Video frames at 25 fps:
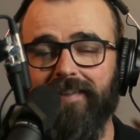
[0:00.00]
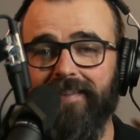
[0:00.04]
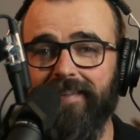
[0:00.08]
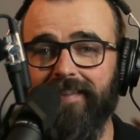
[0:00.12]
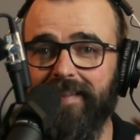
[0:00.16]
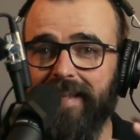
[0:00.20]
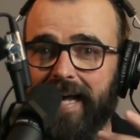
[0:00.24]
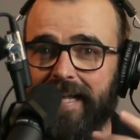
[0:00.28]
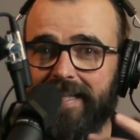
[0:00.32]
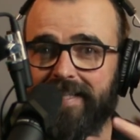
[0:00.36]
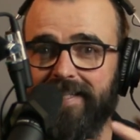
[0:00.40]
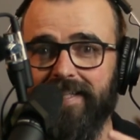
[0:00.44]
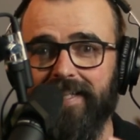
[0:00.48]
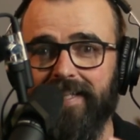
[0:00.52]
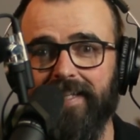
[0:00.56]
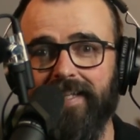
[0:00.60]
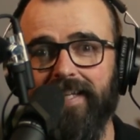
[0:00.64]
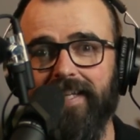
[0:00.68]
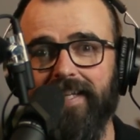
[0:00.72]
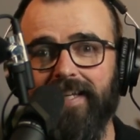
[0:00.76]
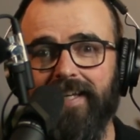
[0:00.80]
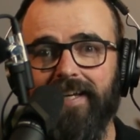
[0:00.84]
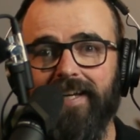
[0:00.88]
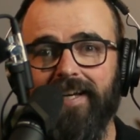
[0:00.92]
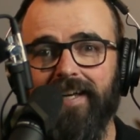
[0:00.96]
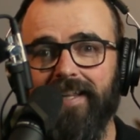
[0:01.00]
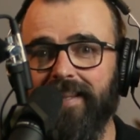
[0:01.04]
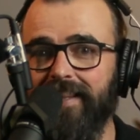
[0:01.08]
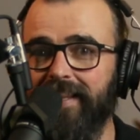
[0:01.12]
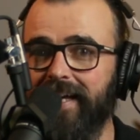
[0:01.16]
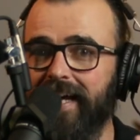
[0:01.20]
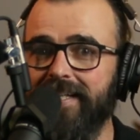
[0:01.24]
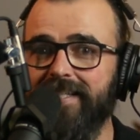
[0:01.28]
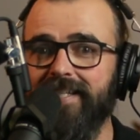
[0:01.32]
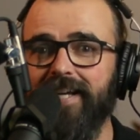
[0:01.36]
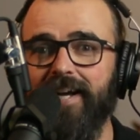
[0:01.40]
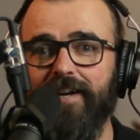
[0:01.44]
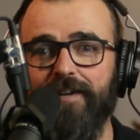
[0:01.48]
That's the key.
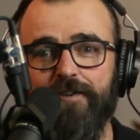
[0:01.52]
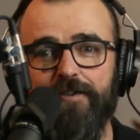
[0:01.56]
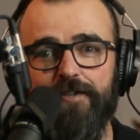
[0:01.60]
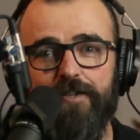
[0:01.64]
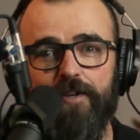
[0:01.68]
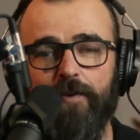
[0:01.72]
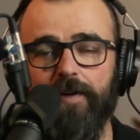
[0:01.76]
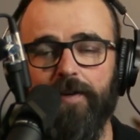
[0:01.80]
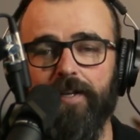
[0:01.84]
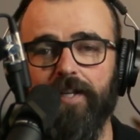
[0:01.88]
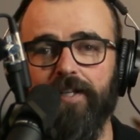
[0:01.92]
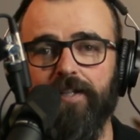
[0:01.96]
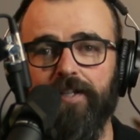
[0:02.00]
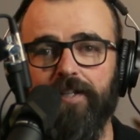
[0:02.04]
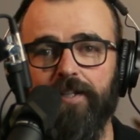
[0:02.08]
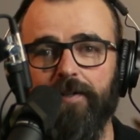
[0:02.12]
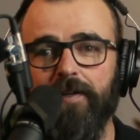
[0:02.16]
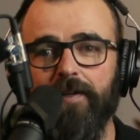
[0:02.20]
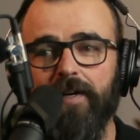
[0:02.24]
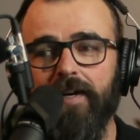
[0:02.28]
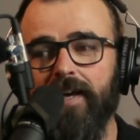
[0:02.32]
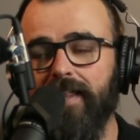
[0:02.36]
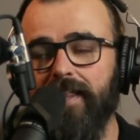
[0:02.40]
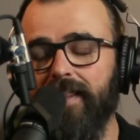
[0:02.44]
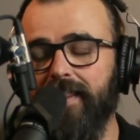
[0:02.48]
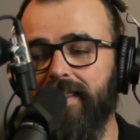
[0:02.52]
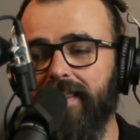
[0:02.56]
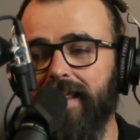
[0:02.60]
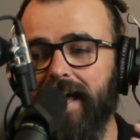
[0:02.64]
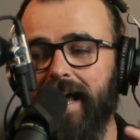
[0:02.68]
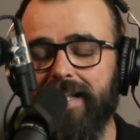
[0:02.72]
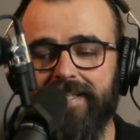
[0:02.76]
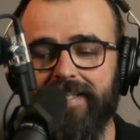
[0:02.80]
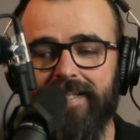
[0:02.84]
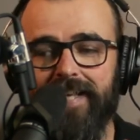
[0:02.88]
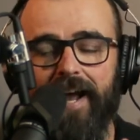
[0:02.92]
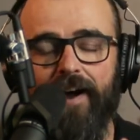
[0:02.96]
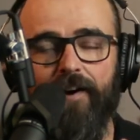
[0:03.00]
That's how you show what you do.
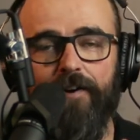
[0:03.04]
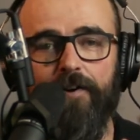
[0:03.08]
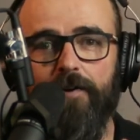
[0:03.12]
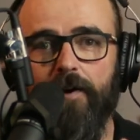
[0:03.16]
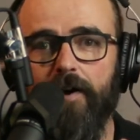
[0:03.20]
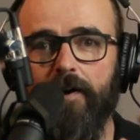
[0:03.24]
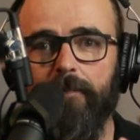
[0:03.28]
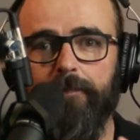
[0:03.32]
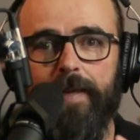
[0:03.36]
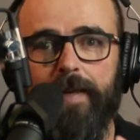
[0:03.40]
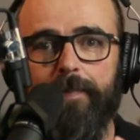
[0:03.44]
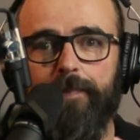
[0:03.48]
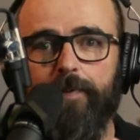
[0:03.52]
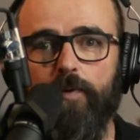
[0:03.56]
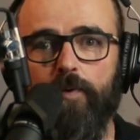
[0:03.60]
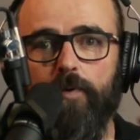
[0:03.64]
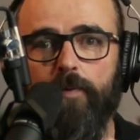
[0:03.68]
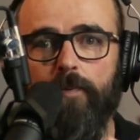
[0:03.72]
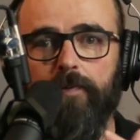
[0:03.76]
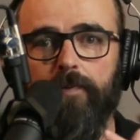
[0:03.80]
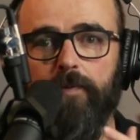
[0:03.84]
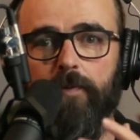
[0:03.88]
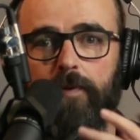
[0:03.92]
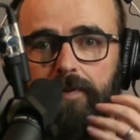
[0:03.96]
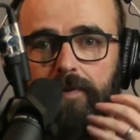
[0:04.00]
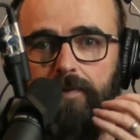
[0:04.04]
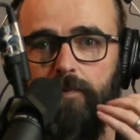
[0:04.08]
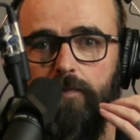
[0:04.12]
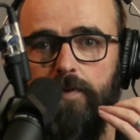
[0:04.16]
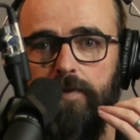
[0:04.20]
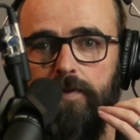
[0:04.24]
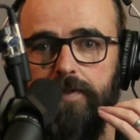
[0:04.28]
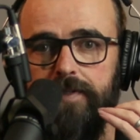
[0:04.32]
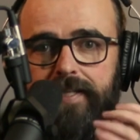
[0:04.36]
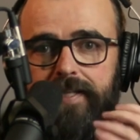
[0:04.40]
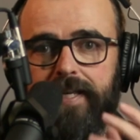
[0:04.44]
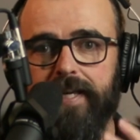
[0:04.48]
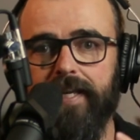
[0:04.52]
That's how people
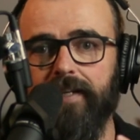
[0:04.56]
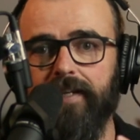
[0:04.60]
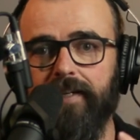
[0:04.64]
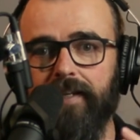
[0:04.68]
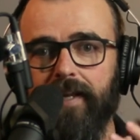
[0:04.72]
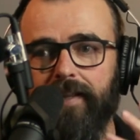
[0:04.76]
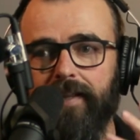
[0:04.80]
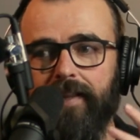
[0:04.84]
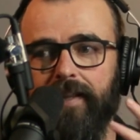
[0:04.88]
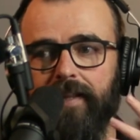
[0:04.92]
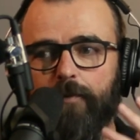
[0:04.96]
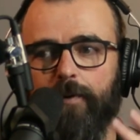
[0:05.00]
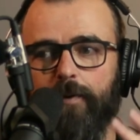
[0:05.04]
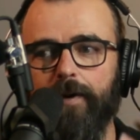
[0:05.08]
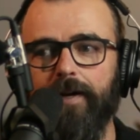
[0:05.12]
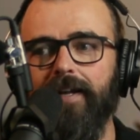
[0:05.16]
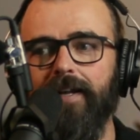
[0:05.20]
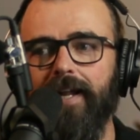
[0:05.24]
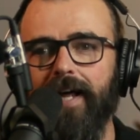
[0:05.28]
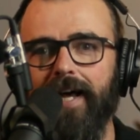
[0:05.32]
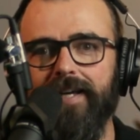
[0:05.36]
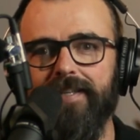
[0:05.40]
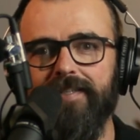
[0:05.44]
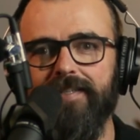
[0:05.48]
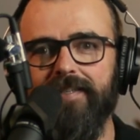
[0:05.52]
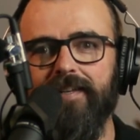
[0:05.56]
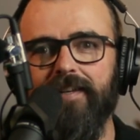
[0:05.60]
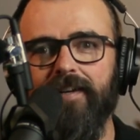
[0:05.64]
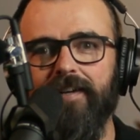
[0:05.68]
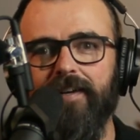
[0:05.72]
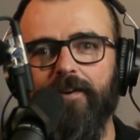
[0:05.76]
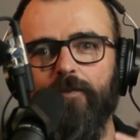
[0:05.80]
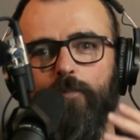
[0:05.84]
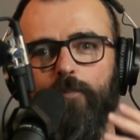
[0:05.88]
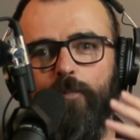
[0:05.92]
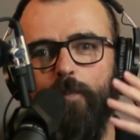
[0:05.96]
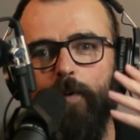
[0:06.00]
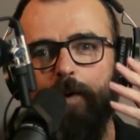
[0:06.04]
will see it and they realize
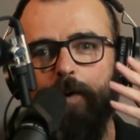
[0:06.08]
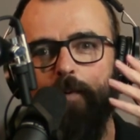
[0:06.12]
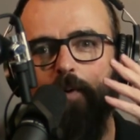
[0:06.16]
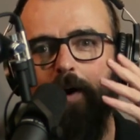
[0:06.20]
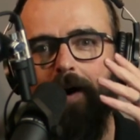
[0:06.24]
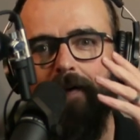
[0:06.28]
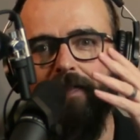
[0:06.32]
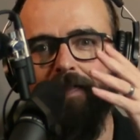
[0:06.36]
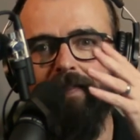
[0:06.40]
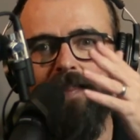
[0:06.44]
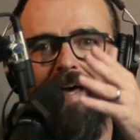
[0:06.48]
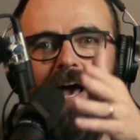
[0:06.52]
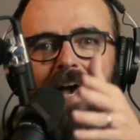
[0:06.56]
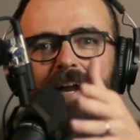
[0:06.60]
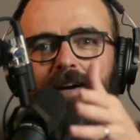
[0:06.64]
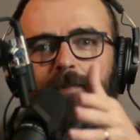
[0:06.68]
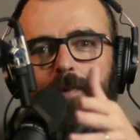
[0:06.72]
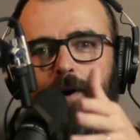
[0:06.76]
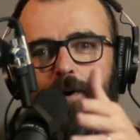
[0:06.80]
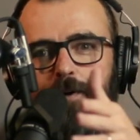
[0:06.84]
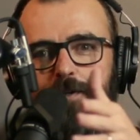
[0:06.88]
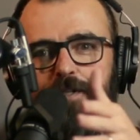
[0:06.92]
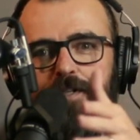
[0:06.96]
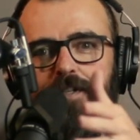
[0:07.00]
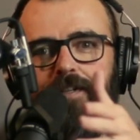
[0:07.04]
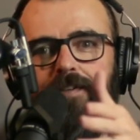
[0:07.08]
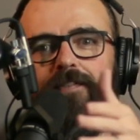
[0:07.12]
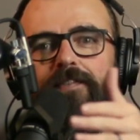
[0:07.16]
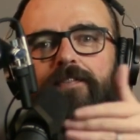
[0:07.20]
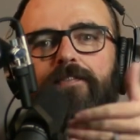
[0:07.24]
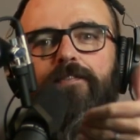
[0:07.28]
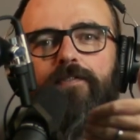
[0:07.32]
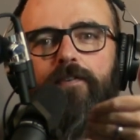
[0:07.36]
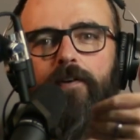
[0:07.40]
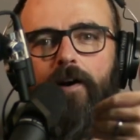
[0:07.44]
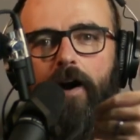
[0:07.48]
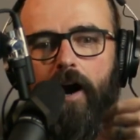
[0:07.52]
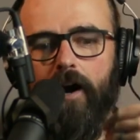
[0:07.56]
we want that emotion
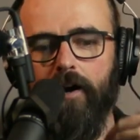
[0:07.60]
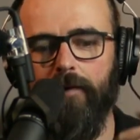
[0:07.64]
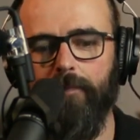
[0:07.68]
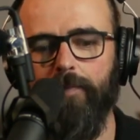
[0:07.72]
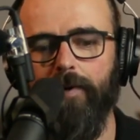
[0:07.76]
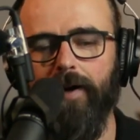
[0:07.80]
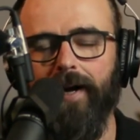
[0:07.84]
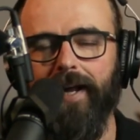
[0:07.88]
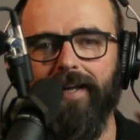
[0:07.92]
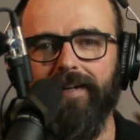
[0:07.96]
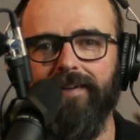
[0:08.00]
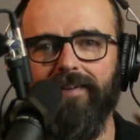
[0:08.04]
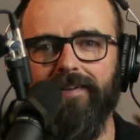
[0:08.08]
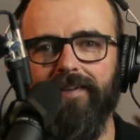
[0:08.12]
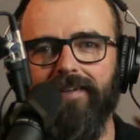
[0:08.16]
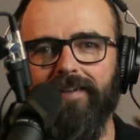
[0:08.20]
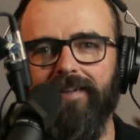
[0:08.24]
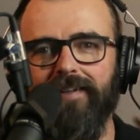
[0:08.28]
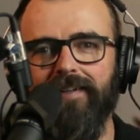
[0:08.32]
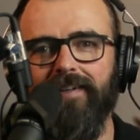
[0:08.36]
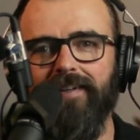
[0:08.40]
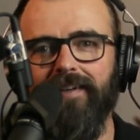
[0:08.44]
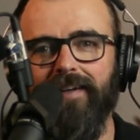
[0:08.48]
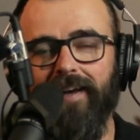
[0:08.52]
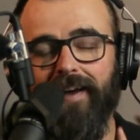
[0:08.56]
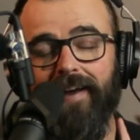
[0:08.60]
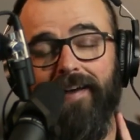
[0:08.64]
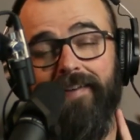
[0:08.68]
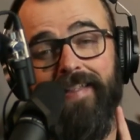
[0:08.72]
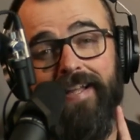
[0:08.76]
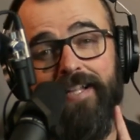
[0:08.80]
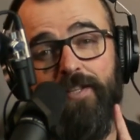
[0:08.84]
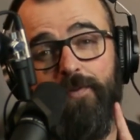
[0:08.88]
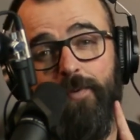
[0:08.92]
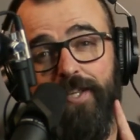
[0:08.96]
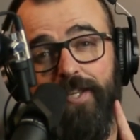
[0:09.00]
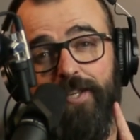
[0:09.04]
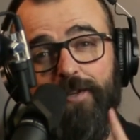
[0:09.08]
for our brand. And
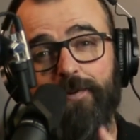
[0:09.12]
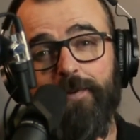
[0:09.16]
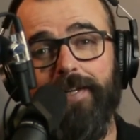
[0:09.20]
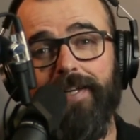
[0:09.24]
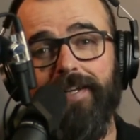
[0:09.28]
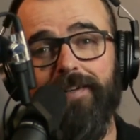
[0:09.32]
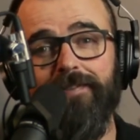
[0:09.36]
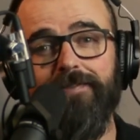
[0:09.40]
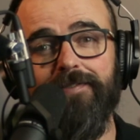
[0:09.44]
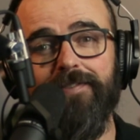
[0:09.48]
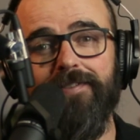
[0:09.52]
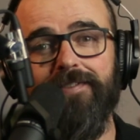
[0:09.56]
that's what you give.